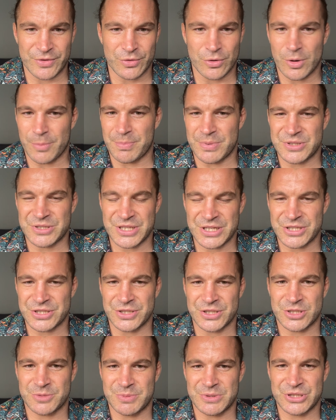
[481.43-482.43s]
not a position
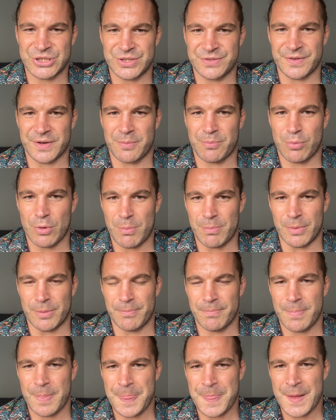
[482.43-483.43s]
specific problem.
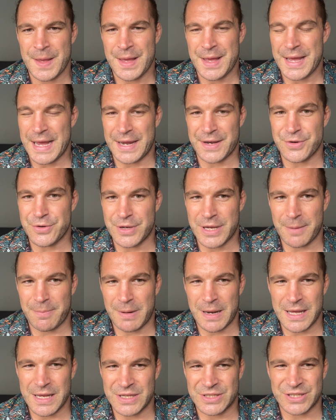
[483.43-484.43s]
And you get
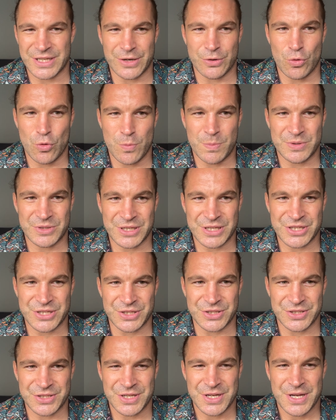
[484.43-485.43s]
players in all
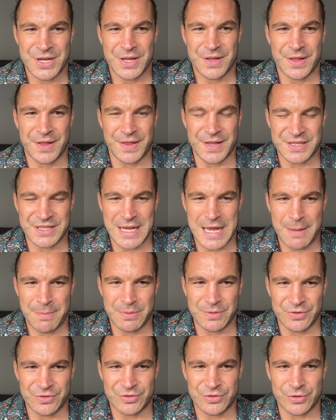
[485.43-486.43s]
positions that this
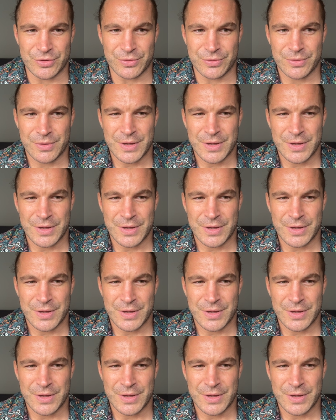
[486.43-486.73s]
happens to.